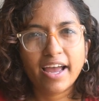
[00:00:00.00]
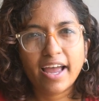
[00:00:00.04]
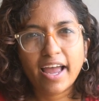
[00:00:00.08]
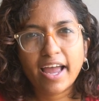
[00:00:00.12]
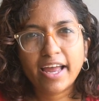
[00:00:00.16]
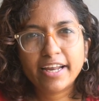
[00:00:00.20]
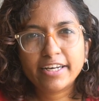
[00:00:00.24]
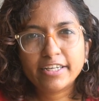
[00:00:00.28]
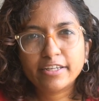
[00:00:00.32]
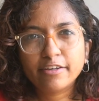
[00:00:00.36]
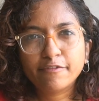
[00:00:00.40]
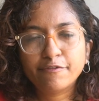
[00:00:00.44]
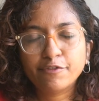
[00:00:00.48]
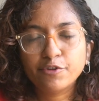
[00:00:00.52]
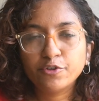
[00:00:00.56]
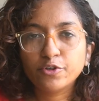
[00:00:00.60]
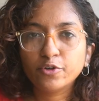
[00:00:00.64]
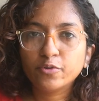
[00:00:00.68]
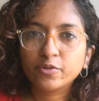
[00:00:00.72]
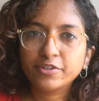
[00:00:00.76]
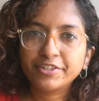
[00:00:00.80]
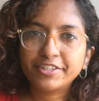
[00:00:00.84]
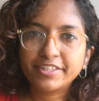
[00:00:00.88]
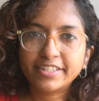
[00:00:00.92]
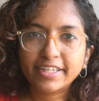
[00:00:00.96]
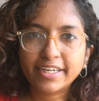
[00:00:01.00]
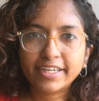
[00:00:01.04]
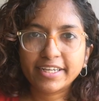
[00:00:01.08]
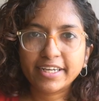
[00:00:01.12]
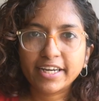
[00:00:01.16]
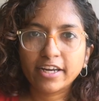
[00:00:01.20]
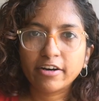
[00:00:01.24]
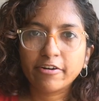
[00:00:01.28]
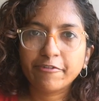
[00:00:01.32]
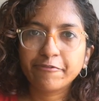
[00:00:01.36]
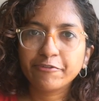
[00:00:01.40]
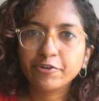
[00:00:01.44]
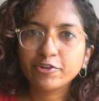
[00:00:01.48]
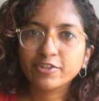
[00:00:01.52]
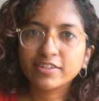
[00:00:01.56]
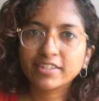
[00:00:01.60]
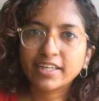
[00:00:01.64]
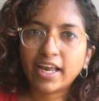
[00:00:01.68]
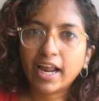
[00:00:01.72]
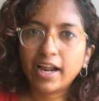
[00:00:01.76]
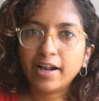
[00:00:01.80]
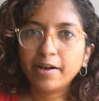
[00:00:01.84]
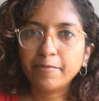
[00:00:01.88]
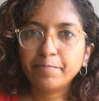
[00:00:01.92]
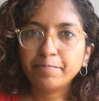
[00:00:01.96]
And if you don't take care of your
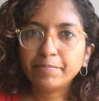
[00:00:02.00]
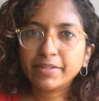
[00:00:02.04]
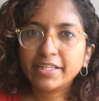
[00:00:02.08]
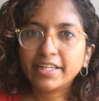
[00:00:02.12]
scalp,